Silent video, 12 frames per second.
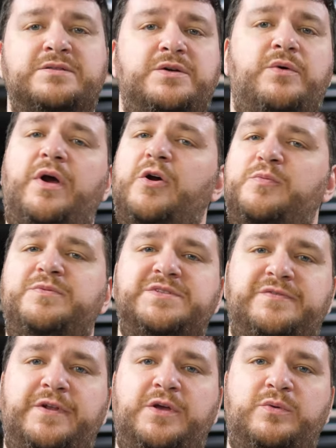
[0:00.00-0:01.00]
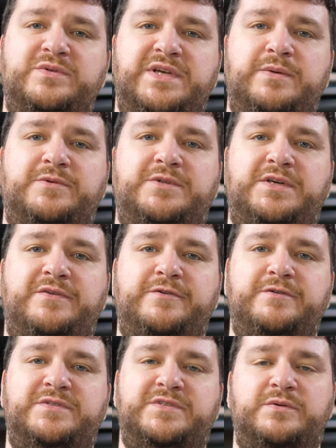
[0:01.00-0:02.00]
So I hope this video was able to give
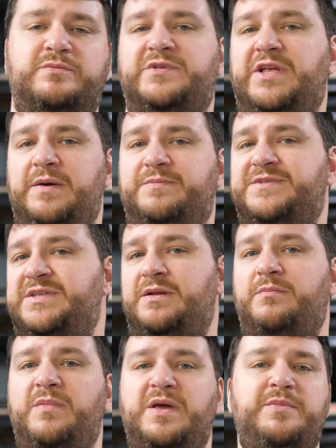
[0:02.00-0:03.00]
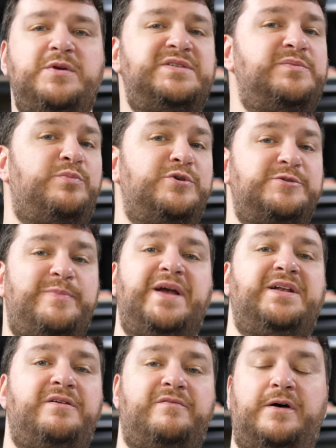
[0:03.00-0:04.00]
you some tips and maybe some
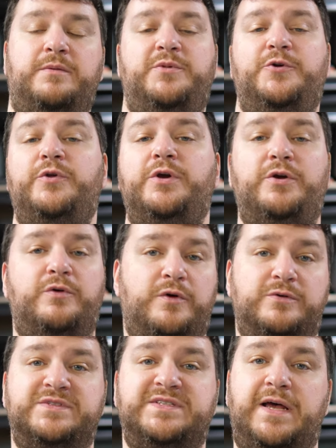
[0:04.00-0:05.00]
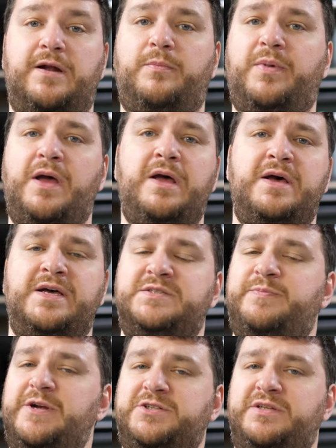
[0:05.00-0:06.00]
perspective on building your own setup
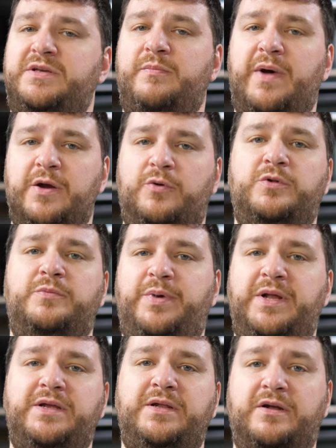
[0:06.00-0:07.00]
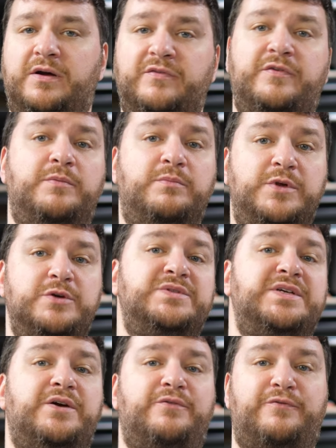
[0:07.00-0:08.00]
especially my whole opinion of
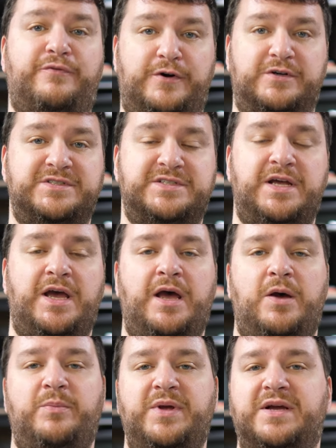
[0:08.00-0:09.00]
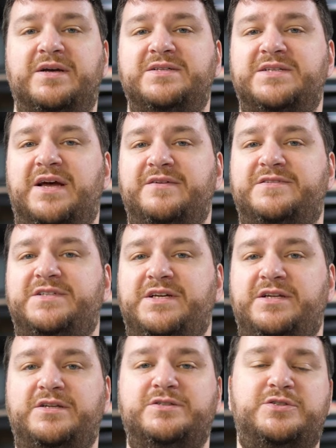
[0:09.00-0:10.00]
music first, because I've
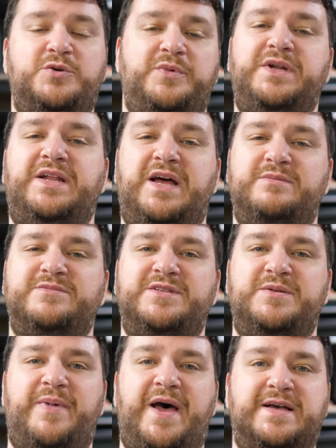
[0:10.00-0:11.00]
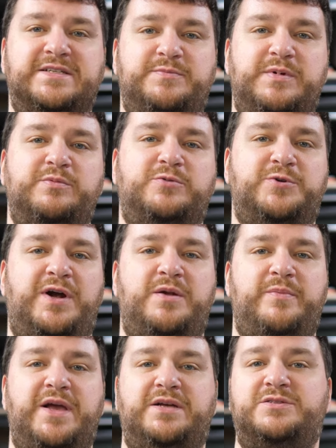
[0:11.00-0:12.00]
seen so many times in the past people try
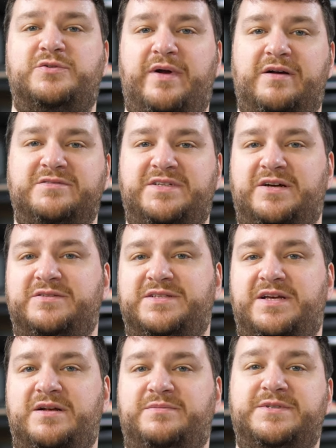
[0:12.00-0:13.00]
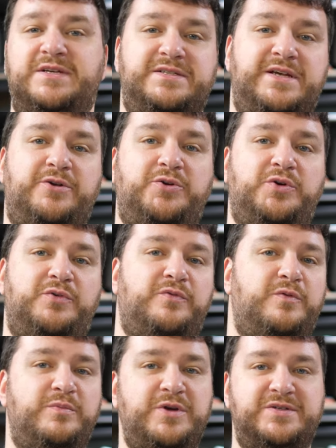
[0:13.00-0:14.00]
to make surround sound setups sound good
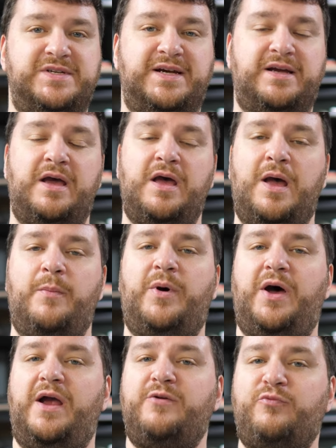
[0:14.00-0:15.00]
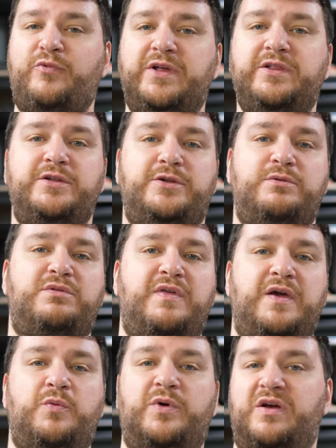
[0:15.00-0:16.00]
for music, but I really do
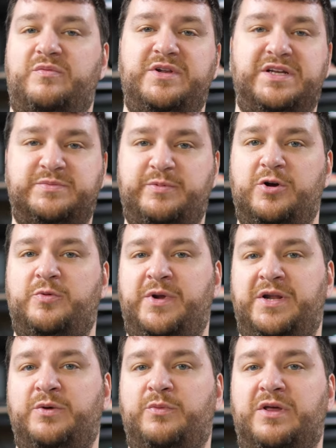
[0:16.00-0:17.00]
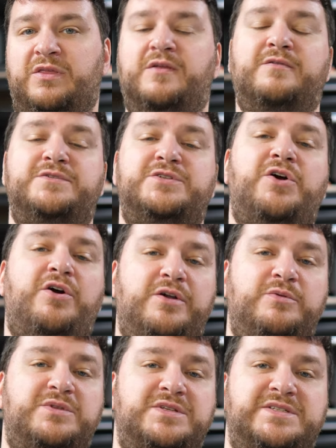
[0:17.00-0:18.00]
think what I've been experimenting with of
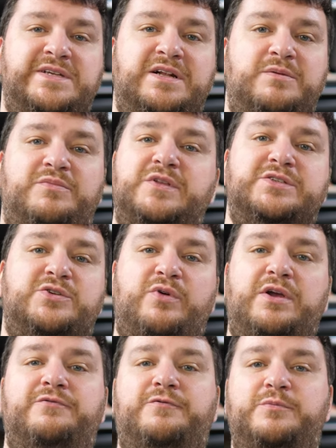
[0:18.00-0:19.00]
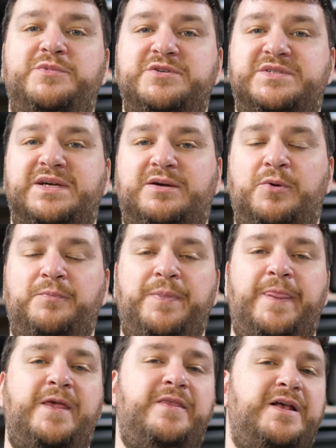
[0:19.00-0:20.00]
starting with a setup that's great for music
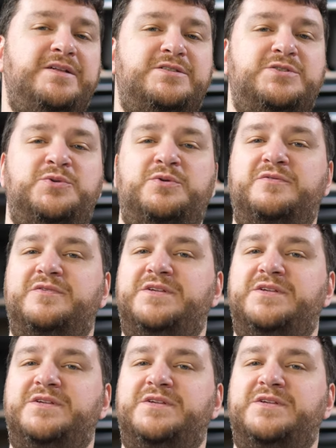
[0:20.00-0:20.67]
and then sort of